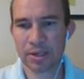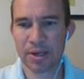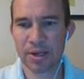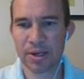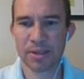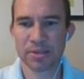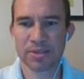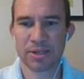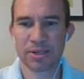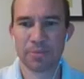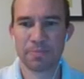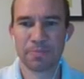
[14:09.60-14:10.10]
It
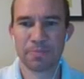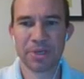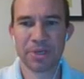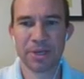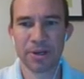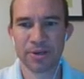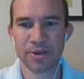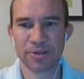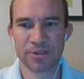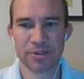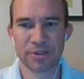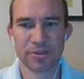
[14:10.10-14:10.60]
doesn't
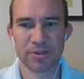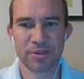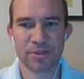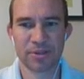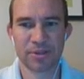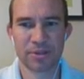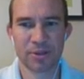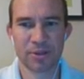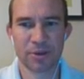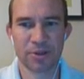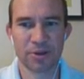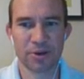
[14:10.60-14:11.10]
appear as though
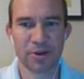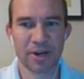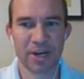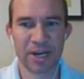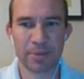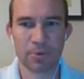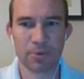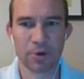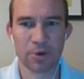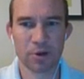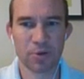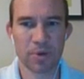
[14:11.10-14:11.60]
there are
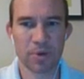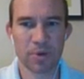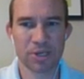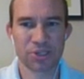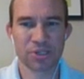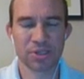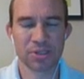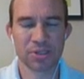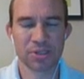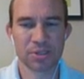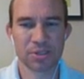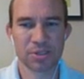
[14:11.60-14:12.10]
any more
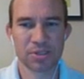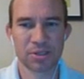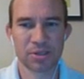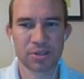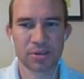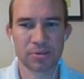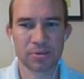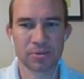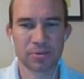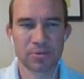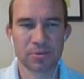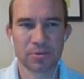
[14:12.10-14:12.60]
questions,
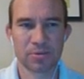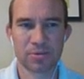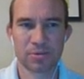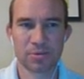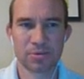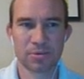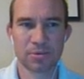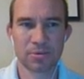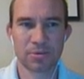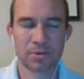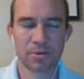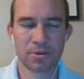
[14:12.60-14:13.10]
so
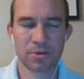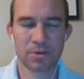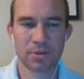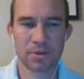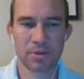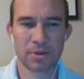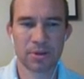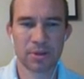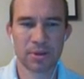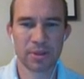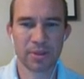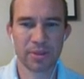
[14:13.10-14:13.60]

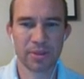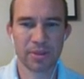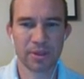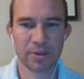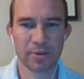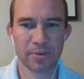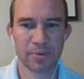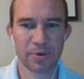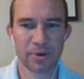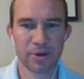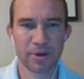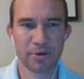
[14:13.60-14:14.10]
I
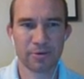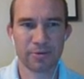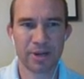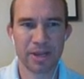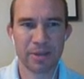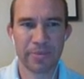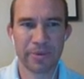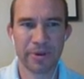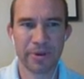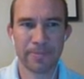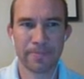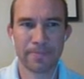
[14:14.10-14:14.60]
think we're going to
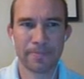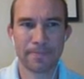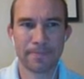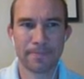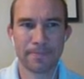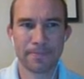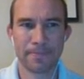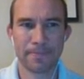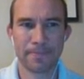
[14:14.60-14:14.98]
wrap it up.